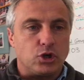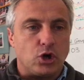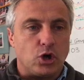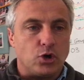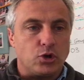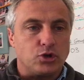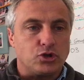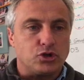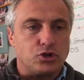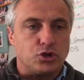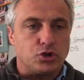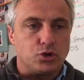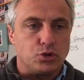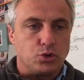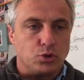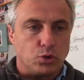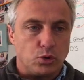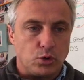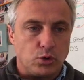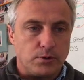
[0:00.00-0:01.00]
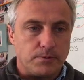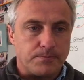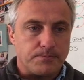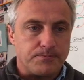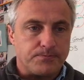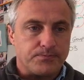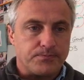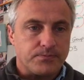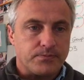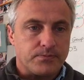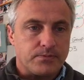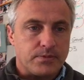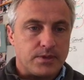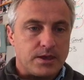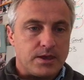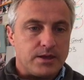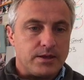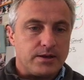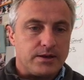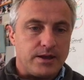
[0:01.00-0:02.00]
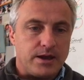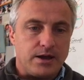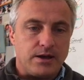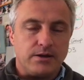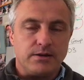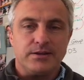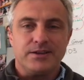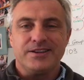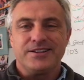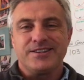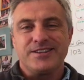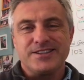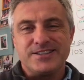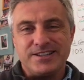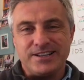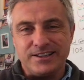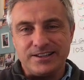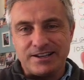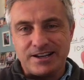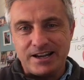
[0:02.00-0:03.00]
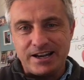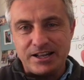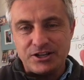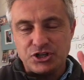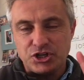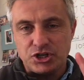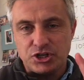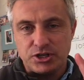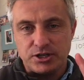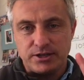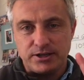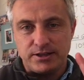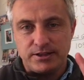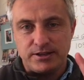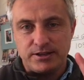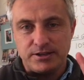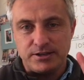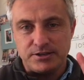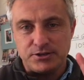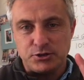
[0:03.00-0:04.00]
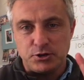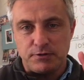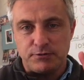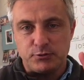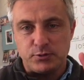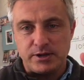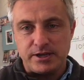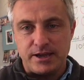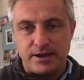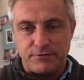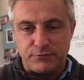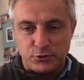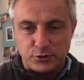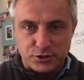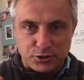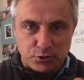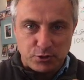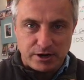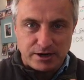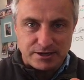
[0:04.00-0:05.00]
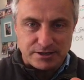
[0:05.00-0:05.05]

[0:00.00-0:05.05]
go to. Now, there's a little glitch in the software here. If your screen